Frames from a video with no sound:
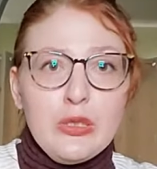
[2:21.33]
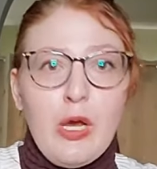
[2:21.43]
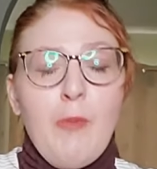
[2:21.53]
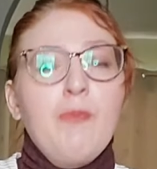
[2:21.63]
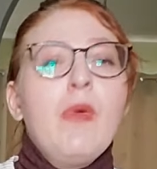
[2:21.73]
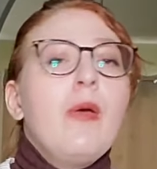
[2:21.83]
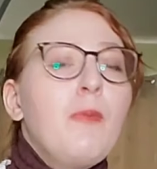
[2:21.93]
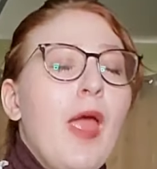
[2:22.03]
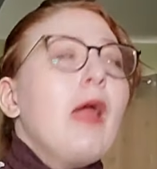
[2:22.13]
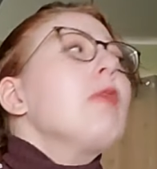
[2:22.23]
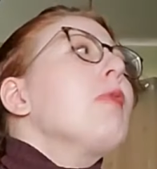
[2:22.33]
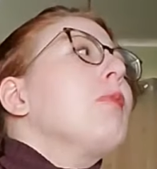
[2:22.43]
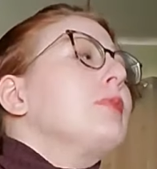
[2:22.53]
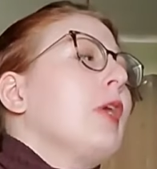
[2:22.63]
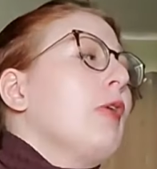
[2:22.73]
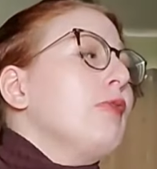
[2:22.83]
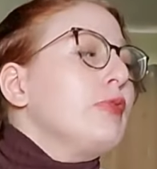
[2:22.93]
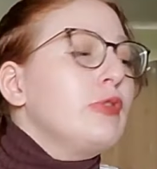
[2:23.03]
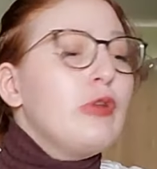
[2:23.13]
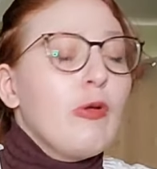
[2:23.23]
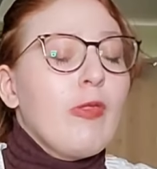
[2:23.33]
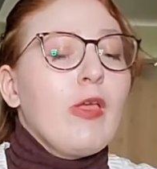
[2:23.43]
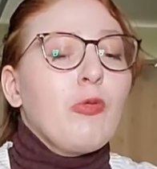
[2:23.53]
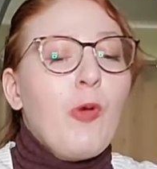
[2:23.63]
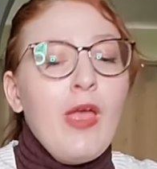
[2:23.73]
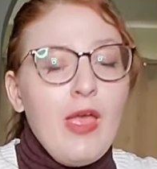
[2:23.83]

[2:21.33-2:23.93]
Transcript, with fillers: compare themselves to these